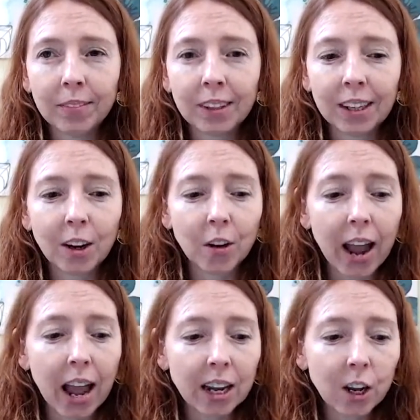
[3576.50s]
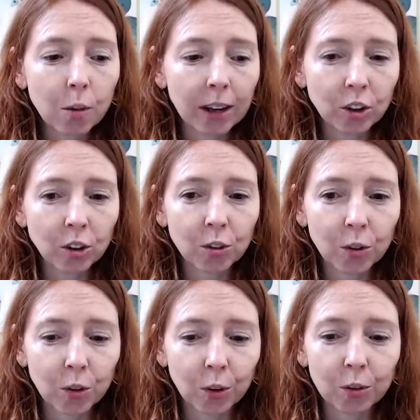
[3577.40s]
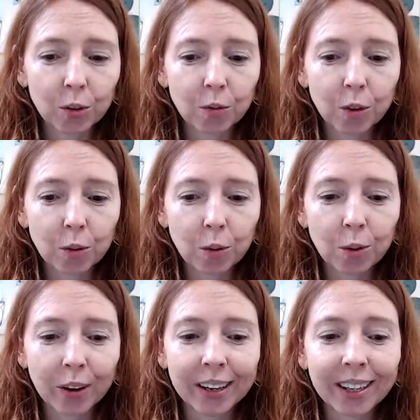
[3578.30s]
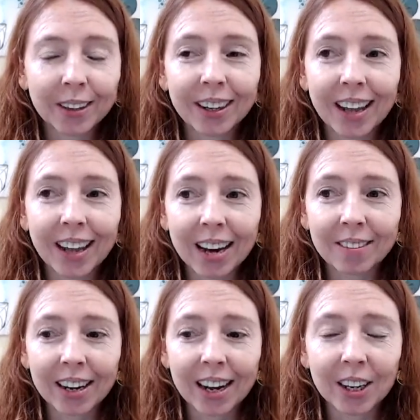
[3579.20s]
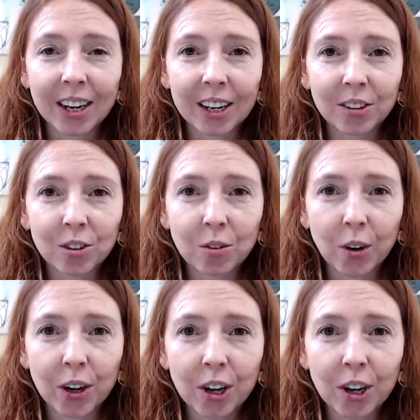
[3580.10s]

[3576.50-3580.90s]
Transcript: Are there any questions for those of you who are here live that I could answer for you?